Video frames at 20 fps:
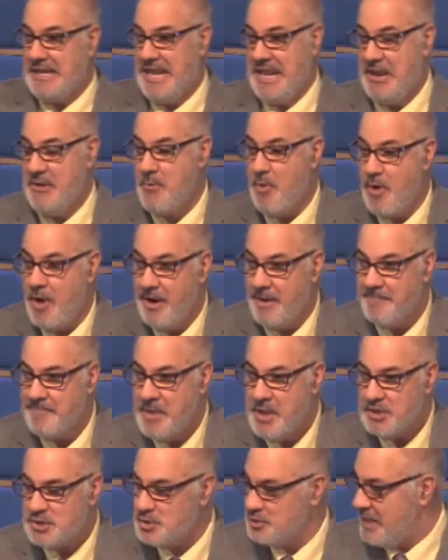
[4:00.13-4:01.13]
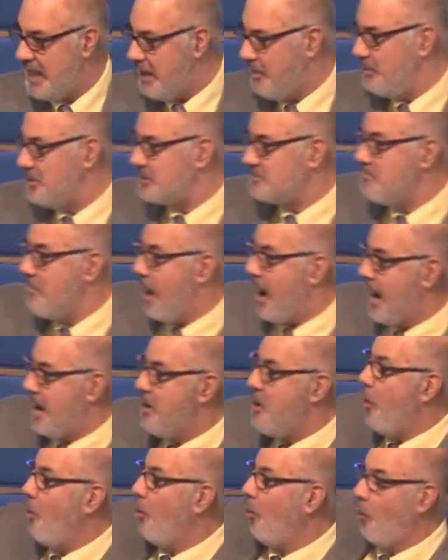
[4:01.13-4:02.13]
he won. So that was my
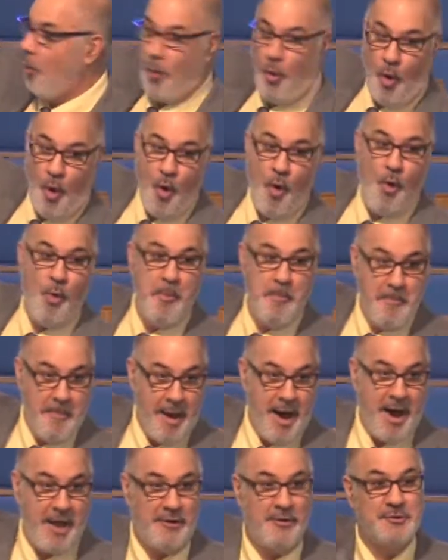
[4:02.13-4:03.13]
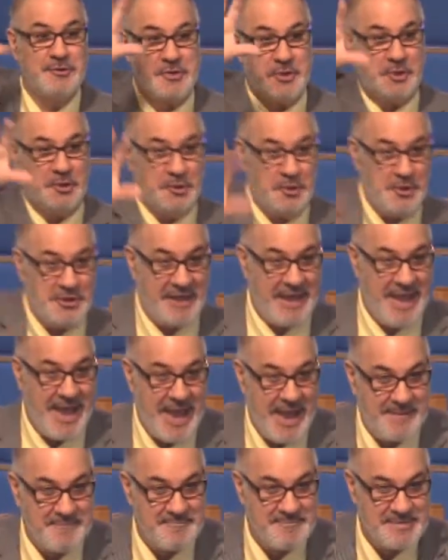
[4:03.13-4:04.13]
role model to look
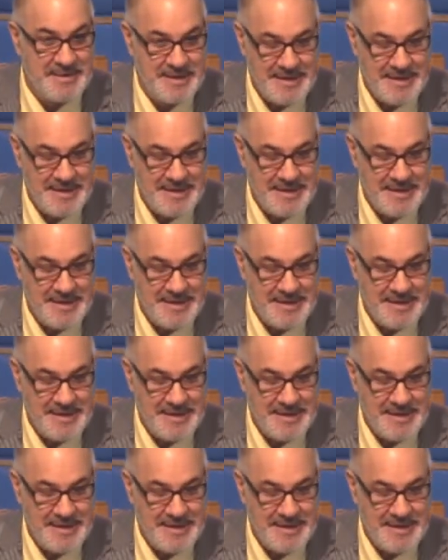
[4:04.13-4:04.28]
at.